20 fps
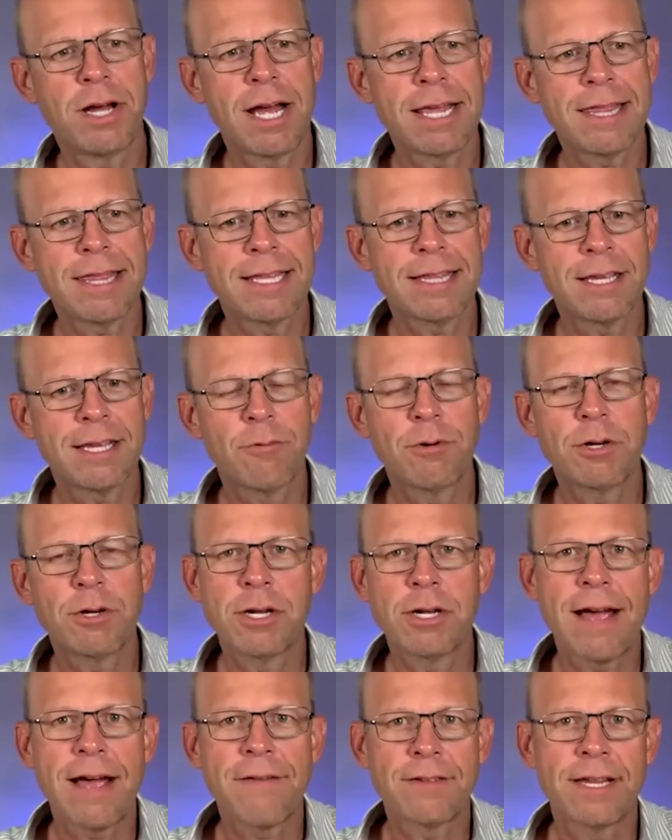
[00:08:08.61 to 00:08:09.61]
I think that what
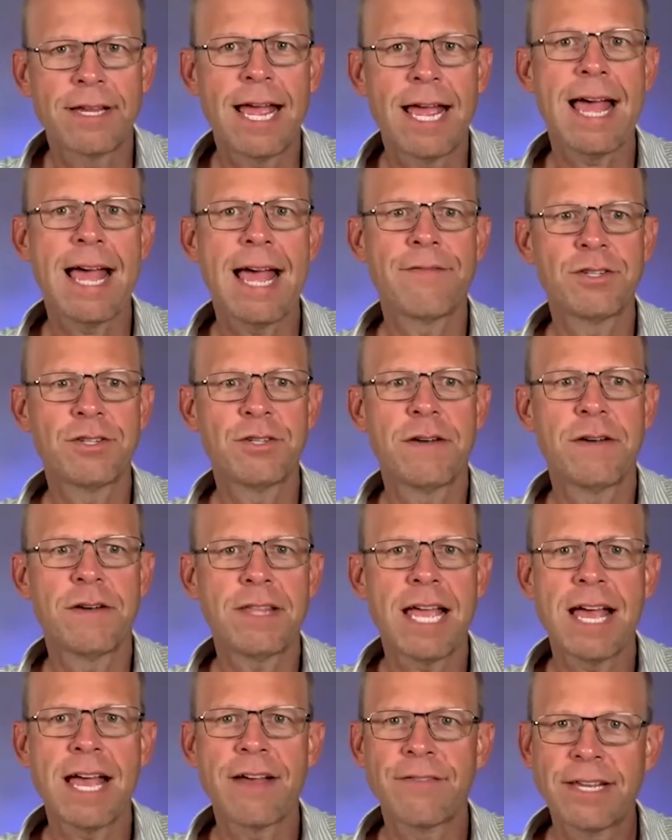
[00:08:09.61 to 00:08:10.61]
you have to have is you have
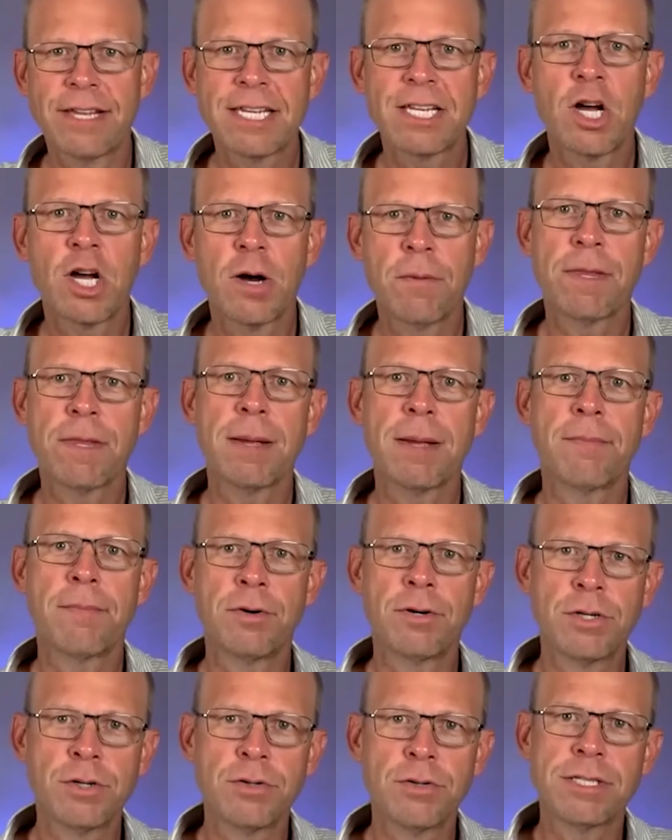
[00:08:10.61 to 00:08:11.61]
to have income that
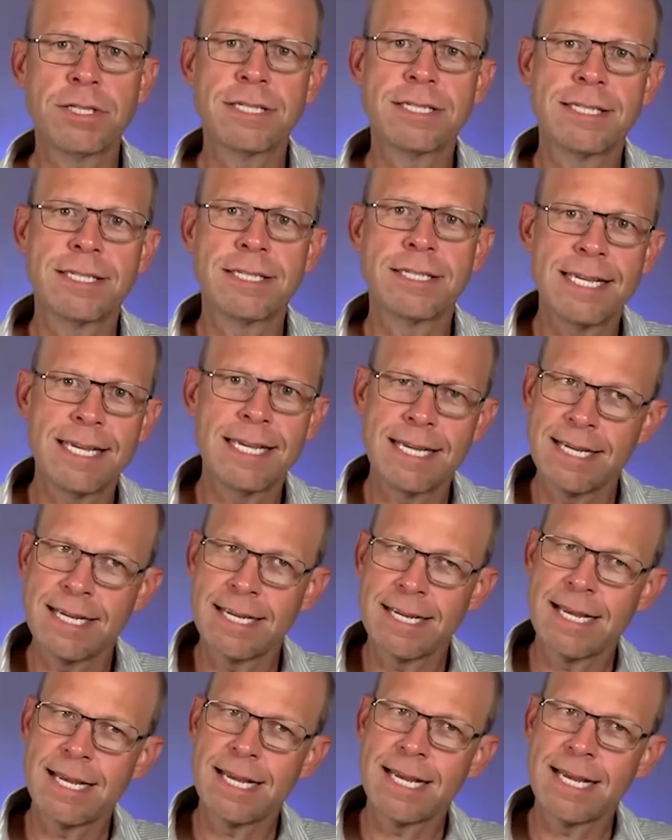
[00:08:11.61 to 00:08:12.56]
produces the